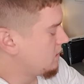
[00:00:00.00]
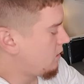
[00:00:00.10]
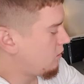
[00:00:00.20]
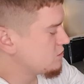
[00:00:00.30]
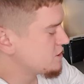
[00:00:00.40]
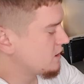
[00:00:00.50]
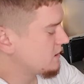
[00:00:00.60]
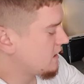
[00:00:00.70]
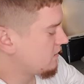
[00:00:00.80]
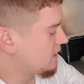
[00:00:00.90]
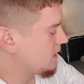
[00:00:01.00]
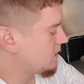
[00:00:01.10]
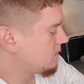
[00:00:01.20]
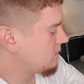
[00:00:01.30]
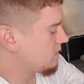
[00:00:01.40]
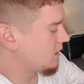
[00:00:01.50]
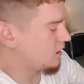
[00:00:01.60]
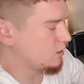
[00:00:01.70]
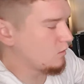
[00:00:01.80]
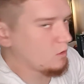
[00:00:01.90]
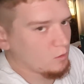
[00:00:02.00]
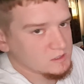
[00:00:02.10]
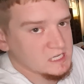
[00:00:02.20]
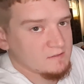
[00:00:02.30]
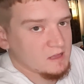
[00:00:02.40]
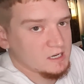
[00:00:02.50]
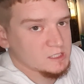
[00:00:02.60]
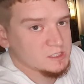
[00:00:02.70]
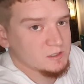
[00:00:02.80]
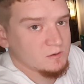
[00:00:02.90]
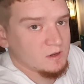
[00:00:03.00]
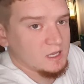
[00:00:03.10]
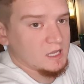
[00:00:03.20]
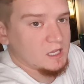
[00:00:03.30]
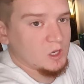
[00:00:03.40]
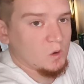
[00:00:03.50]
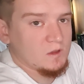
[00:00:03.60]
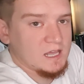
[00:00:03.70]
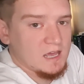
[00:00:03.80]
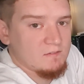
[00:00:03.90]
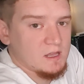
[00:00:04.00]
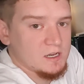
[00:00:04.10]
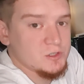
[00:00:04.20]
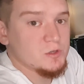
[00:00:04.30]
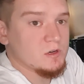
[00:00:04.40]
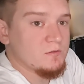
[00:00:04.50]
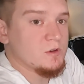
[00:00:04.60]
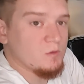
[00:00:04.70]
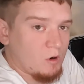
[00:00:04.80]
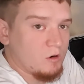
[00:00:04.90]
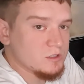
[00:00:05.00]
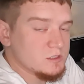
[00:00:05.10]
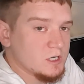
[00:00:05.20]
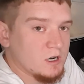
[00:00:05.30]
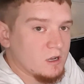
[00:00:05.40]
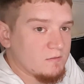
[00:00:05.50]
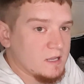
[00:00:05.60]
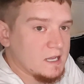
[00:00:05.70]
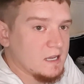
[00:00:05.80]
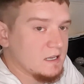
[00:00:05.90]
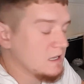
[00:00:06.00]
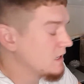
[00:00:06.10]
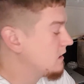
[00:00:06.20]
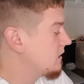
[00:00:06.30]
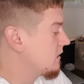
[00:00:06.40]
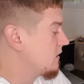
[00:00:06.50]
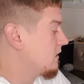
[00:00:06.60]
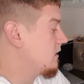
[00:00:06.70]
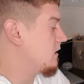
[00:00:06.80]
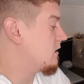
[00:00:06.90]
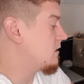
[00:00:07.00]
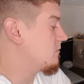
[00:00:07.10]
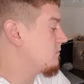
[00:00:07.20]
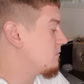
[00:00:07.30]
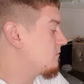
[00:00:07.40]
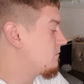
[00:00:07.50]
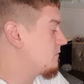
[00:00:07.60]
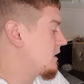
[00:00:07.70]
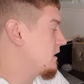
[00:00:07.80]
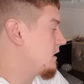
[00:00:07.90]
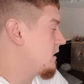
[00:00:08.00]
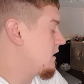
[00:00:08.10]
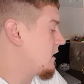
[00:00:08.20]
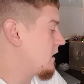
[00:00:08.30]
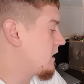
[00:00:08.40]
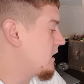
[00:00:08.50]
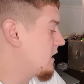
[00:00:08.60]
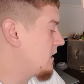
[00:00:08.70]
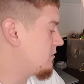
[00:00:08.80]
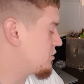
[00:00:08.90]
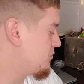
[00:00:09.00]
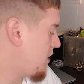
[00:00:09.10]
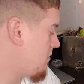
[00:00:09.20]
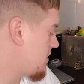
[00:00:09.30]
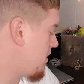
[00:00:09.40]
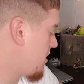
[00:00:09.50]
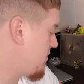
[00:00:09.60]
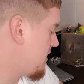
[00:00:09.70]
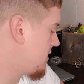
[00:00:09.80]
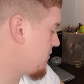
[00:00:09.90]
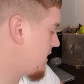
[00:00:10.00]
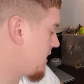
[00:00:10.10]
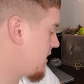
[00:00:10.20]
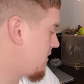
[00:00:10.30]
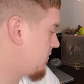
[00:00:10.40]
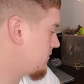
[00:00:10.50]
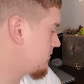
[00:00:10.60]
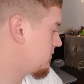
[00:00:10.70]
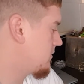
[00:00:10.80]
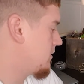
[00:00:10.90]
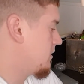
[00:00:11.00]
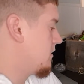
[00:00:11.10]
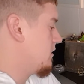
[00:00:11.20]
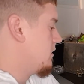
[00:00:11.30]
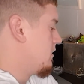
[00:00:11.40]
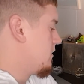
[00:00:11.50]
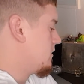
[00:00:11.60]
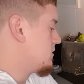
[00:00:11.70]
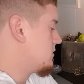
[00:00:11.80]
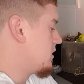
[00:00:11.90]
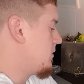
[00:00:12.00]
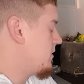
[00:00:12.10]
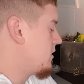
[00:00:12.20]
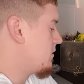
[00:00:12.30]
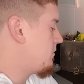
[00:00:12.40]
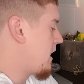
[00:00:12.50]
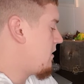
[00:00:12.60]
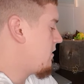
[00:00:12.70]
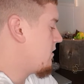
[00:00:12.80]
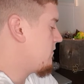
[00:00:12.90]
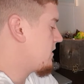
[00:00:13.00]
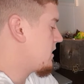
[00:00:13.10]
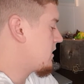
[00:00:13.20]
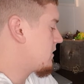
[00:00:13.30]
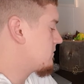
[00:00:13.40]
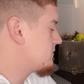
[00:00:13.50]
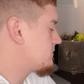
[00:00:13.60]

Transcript: hard shut it down again. You won't always have that issue. You only have that issue if you hard shut it off like I did. And again, it should probably already be there by now. So I'm going to power it off again.